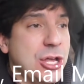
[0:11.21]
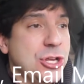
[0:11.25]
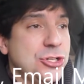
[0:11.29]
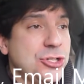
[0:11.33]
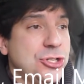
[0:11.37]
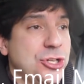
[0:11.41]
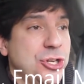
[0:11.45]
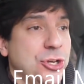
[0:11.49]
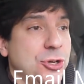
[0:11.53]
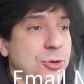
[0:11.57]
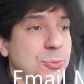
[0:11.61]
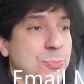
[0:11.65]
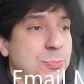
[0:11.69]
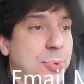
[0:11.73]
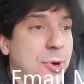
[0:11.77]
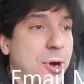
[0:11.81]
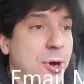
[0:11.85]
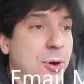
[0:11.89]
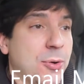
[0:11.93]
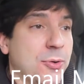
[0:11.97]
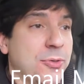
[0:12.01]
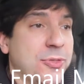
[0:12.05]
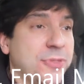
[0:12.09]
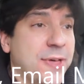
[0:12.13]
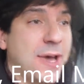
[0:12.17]
to
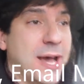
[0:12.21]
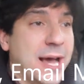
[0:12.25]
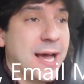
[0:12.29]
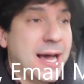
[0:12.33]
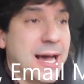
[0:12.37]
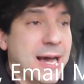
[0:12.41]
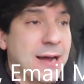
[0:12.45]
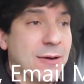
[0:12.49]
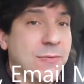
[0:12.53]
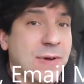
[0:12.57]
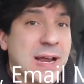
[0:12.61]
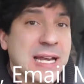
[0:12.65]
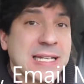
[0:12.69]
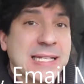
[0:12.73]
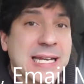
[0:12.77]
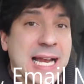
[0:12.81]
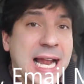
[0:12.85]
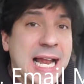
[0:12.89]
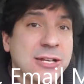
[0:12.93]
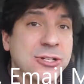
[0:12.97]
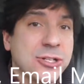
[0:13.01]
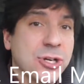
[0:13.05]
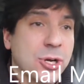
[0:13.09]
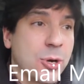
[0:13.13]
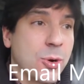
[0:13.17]
both
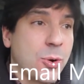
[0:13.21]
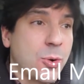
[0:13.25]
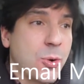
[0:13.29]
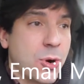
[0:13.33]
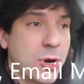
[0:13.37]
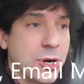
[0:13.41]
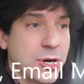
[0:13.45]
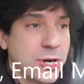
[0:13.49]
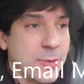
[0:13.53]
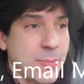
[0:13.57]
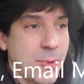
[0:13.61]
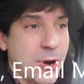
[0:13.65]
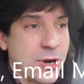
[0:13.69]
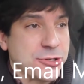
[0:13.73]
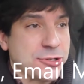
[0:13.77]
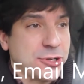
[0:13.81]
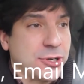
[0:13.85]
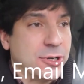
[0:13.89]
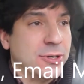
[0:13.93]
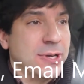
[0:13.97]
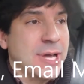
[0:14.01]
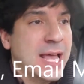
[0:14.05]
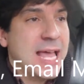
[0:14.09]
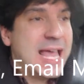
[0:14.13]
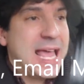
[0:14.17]
residential or
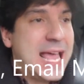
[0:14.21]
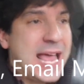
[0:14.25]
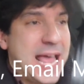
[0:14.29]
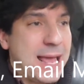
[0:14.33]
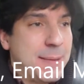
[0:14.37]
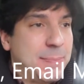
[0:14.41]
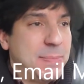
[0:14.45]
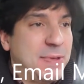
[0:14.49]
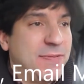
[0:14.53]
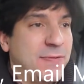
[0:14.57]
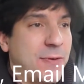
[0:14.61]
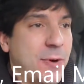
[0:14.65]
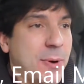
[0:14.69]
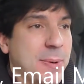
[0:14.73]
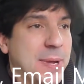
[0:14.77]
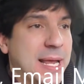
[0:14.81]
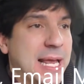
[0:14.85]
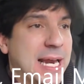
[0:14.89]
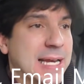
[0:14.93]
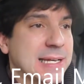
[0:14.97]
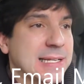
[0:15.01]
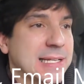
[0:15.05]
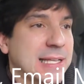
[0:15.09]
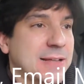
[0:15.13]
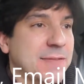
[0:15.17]
commercial. And before we
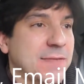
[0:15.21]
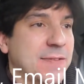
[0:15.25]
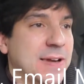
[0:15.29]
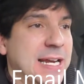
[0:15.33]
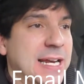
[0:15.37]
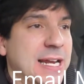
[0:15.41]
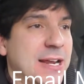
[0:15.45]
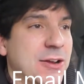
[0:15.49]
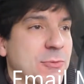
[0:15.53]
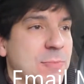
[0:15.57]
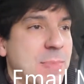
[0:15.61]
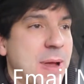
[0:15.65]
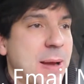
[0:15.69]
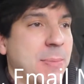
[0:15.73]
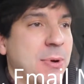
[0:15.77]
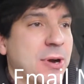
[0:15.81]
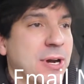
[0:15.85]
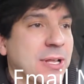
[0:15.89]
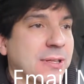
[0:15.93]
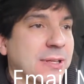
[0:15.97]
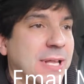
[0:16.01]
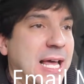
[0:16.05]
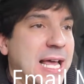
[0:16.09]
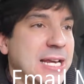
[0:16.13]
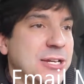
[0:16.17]
get into the video, remember
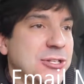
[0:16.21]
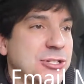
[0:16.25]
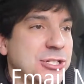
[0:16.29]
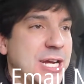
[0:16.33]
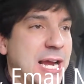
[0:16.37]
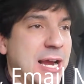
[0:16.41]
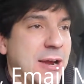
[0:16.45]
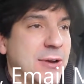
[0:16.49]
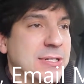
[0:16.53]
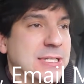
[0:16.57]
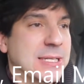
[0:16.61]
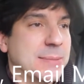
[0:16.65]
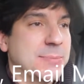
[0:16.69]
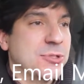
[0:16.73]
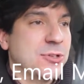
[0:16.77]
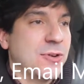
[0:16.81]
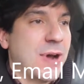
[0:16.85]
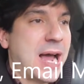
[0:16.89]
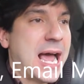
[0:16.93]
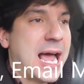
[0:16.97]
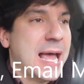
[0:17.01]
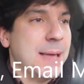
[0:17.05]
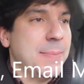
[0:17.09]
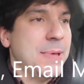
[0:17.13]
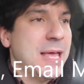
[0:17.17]
to like, share, and
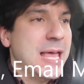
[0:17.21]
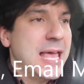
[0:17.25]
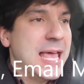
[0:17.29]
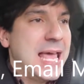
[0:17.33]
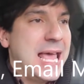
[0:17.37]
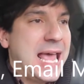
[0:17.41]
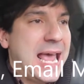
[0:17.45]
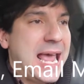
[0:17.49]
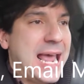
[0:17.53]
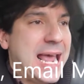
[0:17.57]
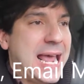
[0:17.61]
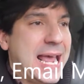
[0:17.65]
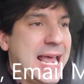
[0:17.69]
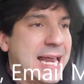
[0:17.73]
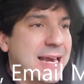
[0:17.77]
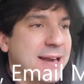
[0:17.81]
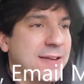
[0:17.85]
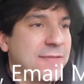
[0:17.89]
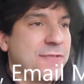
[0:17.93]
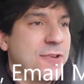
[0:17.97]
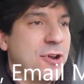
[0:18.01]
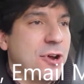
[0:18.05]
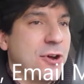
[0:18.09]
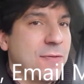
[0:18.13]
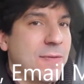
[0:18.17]
subscribe. And
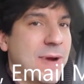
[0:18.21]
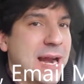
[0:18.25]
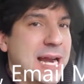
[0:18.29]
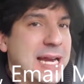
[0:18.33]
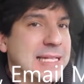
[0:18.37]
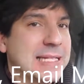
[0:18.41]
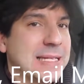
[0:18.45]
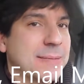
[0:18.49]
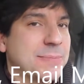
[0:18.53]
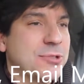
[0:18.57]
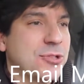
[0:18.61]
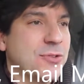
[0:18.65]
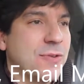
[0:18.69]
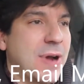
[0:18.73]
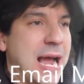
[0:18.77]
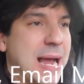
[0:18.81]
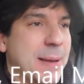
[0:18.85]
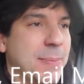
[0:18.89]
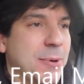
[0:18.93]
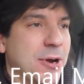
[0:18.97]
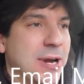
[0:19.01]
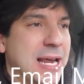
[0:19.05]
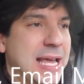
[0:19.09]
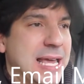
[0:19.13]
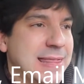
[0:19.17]
if you're a ready
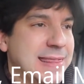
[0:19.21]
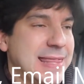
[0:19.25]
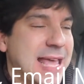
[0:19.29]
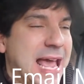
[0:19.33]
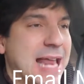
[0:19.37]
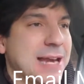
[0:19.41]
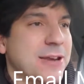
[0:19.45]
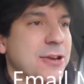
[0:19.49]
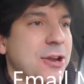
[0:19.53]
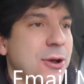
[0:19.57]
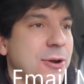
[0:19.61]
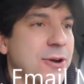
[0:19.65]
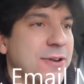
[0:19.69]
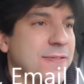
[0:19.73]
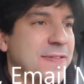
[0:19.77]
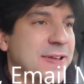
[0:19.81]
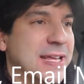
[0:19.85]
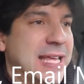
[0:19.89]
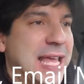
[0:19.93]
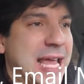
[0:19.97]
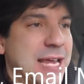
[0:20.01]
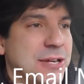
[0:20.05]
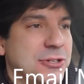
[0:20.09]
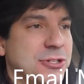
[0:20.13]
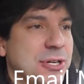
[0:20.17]
subscriber, hit that
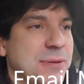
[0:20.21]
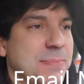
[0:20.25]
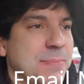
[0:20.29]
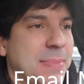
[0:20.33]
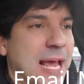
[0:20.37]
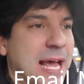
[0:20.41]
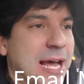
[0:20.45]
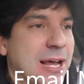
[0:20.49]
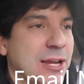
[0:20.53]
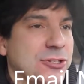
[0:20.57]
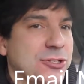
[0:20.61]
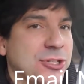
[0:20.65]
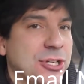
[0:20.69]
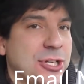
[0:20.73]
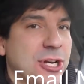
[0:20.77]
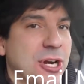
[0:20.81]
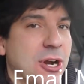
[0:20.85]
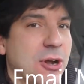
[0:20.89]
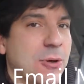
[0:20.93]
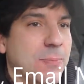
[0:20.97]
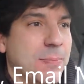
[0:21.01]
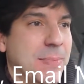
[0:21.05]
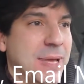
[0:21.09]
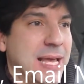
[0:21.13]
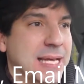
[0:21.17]
notification bell so you
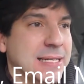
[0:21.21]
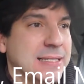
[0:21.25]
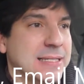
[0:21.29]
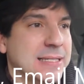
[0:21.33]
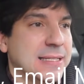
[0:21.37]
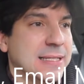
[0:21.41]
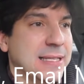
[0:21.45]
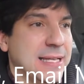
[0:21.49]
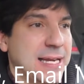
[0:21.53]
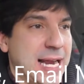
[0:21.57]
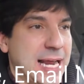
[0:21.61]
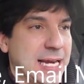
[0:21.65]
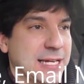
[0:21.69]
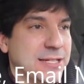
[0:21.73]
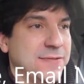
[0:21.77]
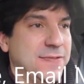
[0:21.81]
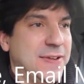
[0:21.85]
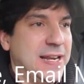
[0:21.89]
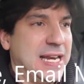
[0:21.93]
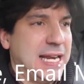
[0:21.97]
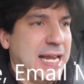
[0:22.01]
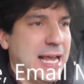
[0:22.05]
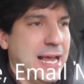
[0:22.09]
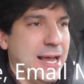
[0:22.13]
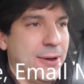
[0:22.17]
don't miss the next
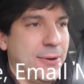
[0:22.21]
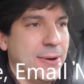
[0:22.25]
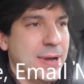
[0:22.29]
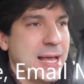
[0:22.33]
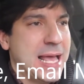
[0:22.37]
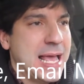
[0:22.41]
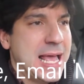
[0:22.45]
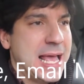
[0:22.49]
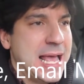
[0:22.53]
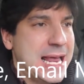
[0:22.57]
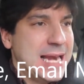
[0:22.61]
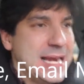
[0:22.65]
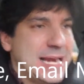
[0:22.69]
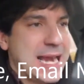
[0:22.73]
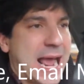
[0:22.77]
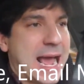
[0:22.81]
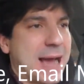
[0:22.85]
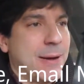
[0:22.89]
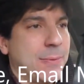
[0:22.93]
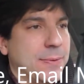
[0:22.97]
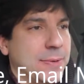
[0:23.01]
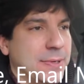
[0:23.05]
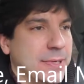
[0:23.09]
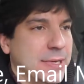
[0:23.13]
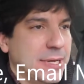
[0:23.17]
video.
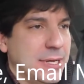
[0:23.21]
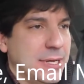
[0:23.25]
Now,